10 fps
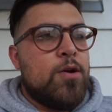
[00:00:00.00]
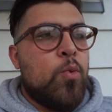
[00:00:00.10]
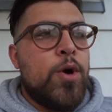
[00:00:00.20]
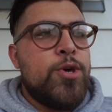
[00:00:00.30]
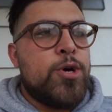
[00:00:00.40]

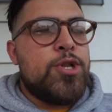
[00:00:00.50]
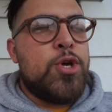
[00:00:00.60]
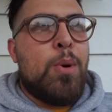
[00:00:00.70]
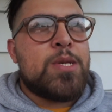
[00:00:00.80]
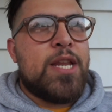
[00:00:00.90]
what you can
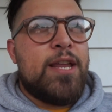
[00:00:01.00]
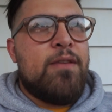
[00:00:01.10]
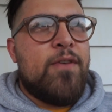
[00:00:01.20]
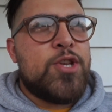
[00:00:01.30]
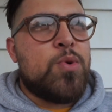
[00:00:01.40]
do as an
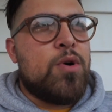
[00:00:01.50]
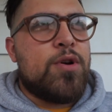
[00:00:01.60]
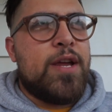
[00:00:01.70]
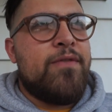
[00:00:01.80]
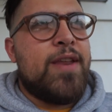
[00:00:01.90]
individual
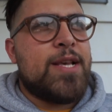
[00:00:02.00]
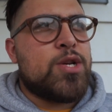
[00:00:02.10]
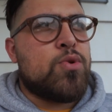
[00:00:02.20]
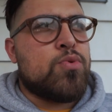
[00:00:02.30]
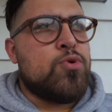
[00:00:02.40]
or even as
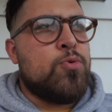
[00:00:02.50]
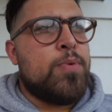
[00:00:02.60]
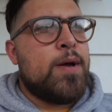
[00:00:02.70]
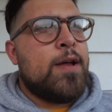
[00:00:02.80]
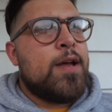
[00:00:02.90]
a group,
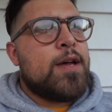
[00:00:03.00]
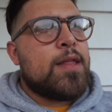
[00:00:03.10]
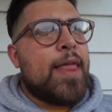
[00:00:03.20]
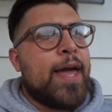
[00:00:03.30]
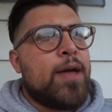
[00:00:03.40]

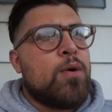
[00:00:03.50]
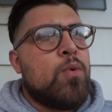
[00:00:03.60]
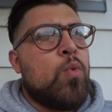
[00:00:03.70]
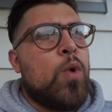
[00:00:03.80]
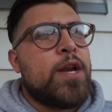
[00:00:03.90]
like
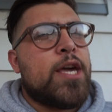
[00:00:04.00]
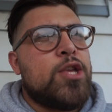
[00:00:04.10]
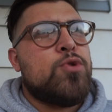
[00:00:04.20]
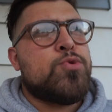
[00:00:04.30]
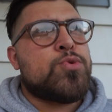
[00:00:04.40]
what
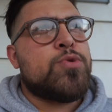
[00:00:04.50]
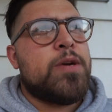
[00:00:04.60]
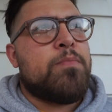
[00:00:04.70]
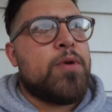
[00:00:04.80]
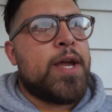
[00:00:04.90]
can you
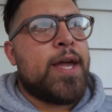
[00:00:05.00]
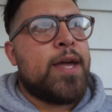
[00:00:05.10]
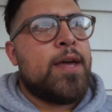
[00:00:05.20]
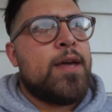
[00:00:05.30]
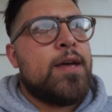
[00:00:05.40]
truly bring
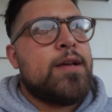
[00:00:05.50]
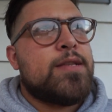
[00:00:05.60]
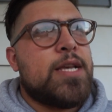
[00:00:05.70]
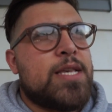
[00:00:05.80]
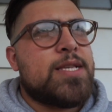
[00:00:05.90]

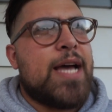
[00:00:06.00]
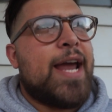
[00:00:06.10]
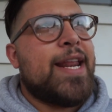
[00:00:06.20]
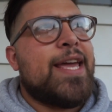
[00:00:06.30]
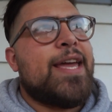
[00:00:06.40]
to
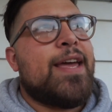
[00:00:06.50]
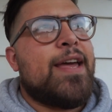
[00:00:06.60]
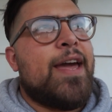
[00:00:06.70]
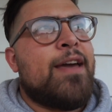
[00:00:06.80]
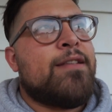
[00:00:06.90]
society
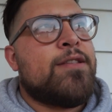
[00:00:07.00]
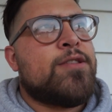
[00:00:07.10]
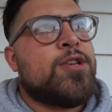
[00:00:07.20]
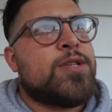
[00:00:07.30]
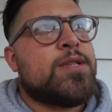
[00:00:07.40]
and
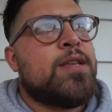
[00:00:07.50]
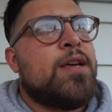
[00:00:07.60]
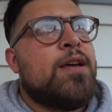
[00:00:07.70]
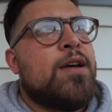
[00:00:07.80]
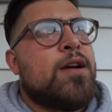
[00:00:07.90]
just
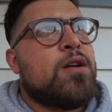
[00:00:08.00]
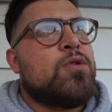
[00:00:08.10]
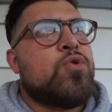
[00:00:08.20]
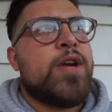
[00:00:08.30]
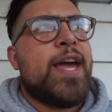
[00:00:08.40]

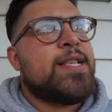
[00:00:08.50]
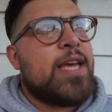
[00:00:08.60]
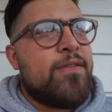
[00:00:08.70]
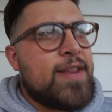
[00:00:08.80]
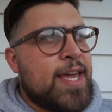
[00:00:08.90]

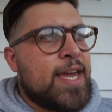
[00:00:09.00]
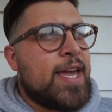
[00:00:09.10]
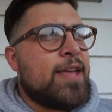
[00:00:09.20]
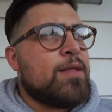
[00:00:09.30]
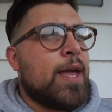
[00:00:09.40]

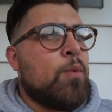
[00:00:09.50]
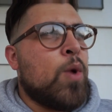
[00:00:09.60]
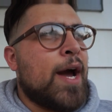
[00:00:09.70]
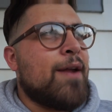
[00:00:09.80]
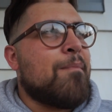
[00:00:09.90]
creativity, and like
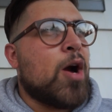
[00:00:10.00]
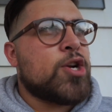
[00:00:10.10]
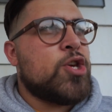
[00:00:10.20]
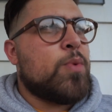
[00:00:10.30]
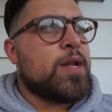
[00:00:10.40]
what kind of mark
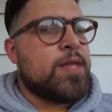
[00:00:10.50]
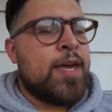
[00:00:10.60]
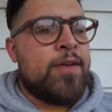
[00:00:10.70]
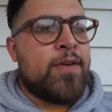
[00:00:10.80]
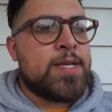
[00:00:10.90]
do you want to
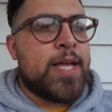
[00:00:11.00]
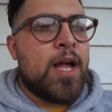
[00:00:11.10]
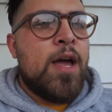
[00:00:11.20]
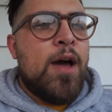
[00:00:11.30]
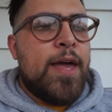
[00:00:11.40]
leave? Because like,
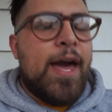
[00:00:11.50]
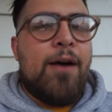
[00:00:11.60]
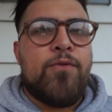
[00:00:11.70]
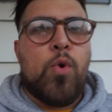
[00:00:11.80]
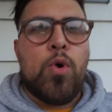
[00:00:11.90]
yeah,
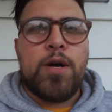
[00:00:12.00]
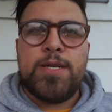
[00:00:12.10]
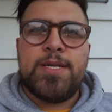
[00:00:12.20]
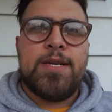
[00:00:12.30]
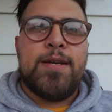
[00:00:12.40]
of
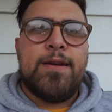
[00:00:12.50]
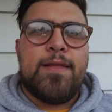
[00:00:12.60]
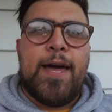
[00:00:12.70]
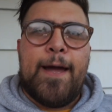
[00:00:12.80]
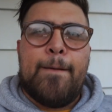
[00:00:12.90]
course,
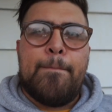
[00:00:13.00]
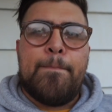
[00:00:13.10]
like